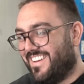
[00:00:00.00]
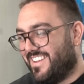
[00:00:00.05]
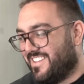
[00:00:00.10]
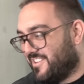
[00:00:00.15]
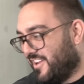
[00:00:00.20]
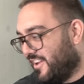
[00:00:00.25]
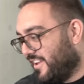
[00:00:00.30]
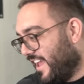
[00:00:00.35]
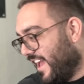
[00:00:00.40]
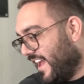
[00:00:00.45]

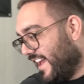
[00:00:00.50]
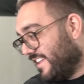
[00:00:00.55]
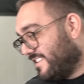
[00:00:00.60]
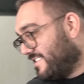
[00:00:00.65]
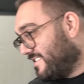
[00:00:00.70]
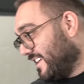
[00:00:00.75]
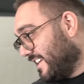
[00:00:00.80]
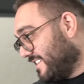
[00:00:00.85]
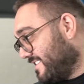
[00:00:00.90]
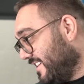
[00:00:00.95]
So yeah,
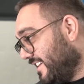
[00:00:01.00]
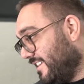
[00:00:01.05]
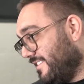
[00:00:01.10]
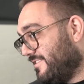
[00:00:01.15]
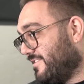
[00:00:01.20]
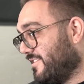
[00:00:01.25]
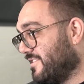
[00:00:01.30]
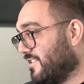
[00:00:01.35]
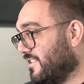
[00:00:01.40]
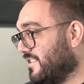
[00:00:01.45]
that's it.
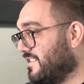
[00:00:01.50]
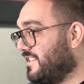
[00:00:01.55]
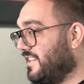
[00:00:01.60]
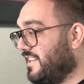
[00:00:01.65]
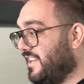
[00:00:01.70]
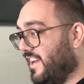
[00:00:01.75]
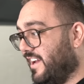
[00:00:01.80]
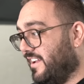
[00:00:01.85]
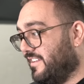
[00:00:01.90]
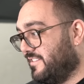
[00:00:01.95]
It's just going to
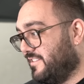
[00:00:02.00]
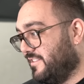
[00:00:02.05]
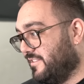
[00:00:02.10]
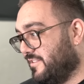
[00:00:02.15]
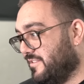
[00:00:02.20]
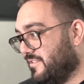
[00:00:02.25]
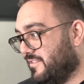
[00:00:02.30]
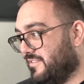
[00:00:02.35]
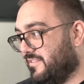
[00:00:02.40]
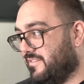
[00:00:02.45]
sit here
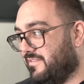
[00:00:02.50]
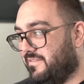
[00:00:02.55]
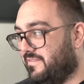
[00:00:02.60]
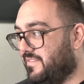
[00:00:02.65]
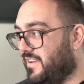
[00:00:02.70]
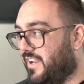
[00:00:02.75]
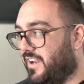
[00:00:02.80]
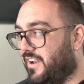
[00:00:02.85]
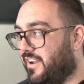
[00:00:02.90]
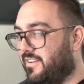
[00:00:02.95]
until,
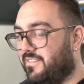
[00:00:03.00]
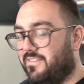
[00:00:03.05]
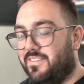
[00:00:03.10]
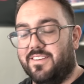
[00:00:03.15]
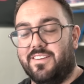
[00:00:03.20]
I don't know,